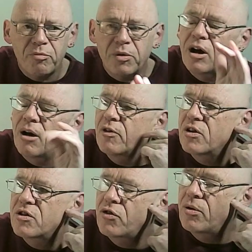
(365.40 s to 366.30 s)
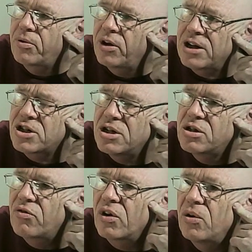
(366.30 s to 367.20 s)
have been obvious from
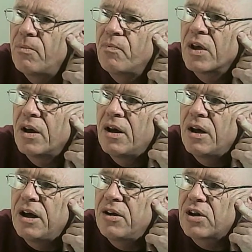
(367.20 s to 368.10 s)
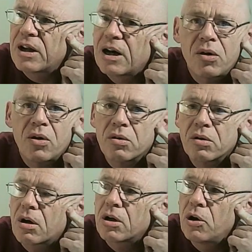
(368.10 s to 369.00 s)
Piaget's view, is that our
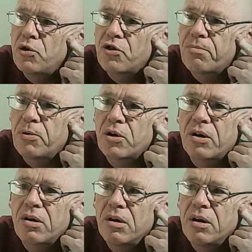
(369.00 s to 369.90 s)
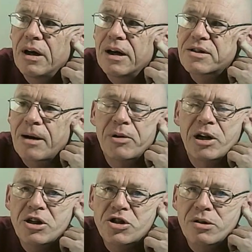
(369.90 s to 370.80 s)
closed book
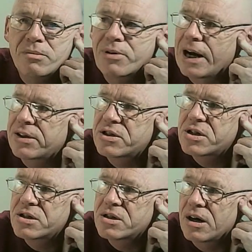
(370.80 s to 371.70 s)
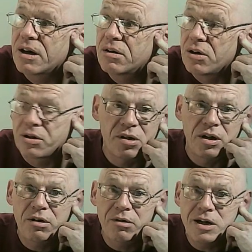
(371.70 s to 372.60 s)
examination practices are
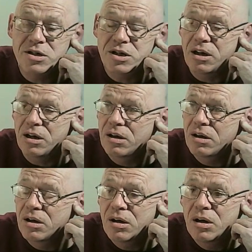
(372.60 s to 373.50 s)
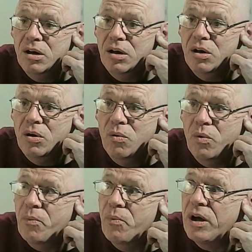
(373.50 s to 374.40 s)
utterly crazy.
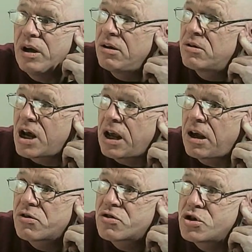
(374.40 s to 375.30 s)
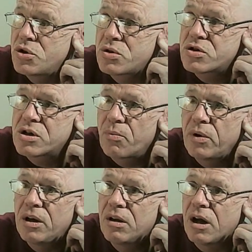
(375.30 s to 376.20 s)
When we take students and
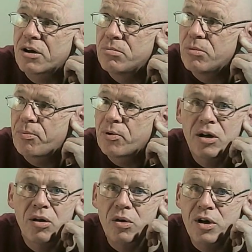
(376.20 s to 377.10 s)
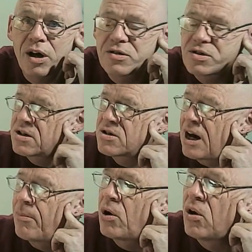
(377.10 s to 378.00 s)
we lock them up in the RDS
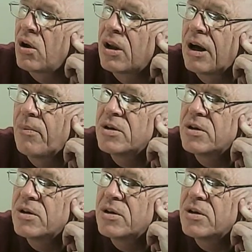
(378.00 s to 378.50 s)
exam hall and